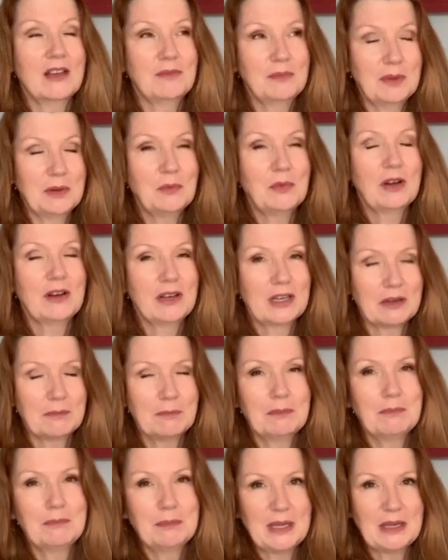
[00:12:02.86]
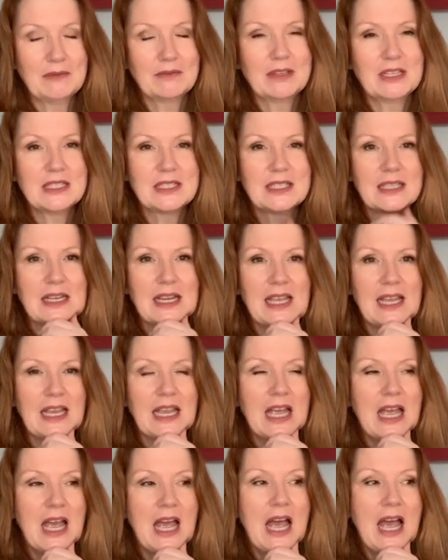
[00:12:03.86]
I've been wearing a bit recently
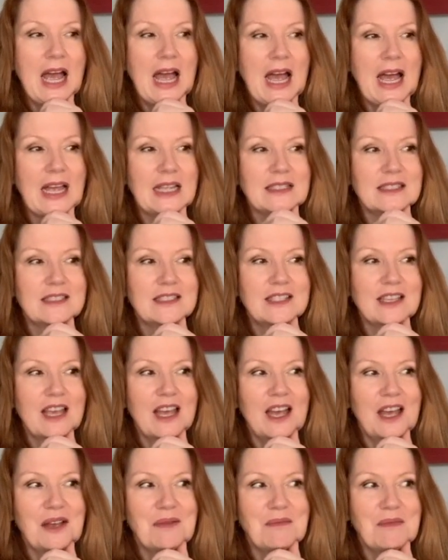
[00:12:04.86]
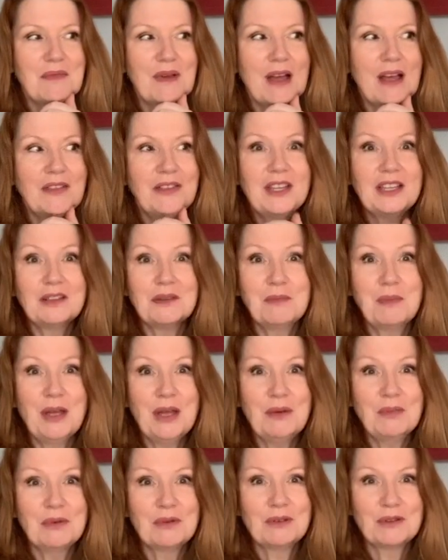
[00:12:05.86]
and um, I think the
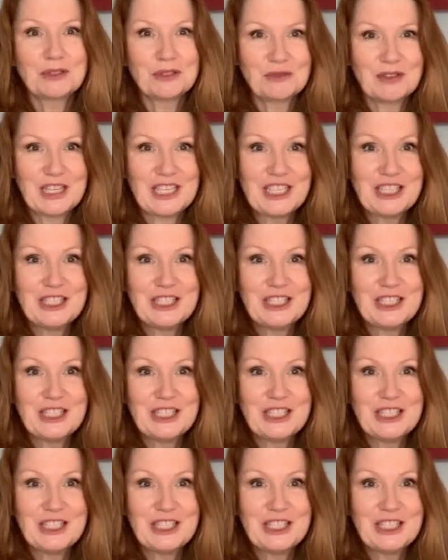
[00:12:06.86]
purple looks really